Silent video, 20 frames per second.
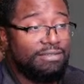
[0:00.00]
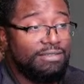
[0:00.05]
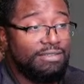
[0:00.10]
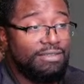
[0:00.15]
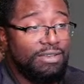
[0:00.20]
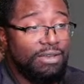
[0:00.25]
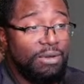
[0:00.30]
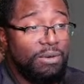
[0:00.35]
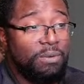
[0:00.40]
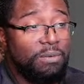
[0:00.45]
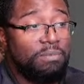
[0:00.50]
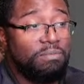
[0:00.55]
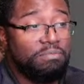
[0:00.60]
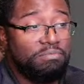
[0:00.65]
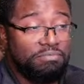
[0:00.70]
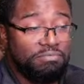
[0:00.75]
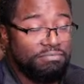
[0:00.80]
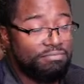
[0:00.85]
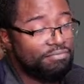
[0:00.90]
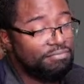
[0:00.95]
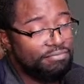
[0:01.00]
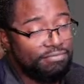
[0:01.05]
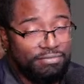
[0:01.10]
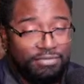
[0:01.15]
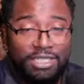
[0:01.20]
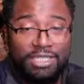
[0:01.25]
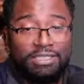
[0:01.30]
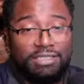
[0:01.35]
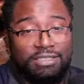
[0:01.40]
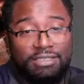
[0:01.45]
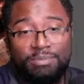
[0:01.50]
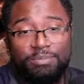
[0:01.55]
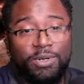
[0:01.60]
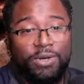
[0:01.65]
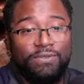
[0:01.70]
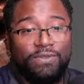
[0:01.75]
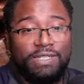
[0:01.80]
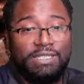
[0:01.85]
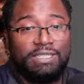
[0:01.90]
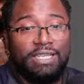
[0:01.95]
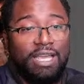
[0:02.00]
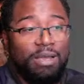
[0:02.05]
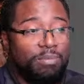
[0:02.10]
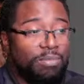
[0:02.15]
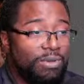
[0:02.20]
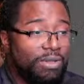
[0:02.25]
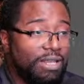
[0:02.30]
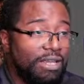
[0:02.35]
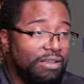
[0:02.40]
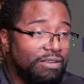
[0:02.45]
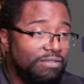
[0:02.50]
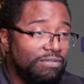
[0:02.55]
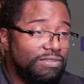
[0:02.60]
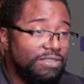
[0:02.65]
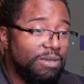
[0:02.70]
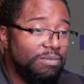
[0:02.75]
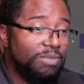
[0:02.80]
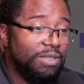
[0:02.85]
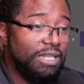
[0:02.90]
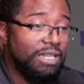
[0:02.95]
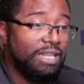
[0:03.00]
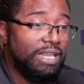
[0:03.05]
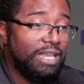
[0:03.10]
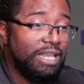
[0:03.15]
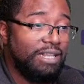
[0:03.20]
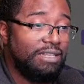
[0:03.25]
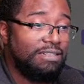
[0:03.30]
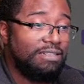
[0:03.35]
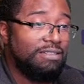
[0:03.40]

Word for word: So this is a perfect example of something that